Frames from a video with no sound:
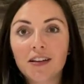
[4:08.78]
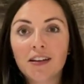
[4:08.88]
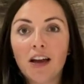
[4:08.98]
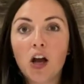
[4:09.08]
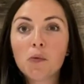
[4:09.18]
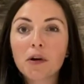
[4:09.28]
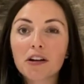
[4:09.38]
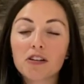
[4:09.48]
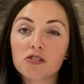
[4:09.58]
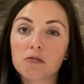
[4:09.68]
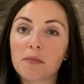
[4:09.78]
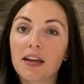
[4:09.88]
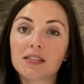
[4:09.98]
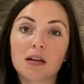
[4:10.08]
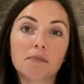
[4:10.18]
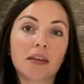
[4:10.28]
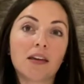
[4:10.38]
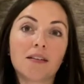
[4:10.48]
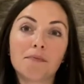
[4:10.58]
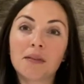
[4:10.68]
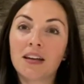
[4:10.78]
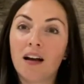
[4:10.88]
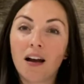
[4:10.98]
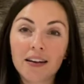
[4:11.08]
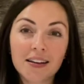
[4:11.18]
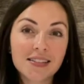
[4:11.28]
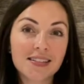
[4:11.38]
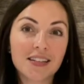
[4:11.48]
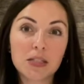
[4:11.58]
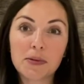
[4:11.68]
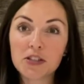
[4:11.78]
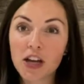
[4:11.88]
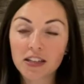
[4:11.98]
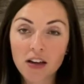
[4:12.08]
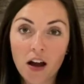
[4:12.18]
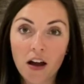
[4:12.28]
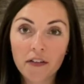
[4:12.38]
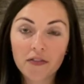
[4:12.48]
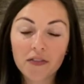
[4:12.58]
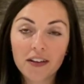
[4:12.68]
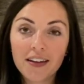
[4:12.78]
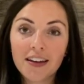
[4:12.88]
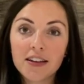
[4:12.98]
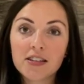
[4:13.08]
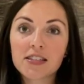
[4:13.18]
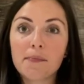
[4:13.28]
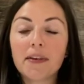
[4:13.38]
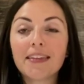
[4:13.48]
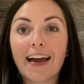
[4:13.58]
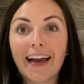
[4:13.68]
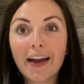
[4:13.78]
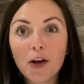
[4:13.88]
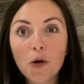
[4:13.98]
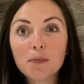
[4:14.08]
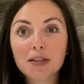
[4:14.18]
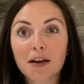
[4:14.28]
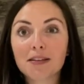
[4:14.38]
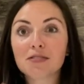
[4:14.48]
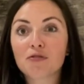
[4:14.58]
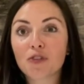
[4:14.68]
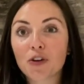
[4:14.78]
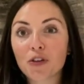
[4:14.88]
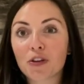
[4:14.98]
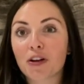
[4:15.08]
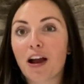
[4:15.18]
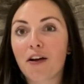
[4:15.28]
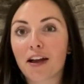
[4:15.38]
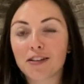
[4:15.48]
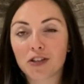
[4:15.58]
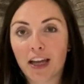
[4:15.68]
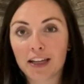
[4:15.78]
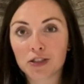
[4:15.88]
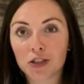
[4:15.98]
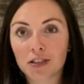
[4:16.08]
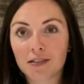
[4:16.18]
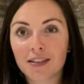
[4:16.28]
homework goes from being something monotonous that needs to be checked off to something that helps us further our education,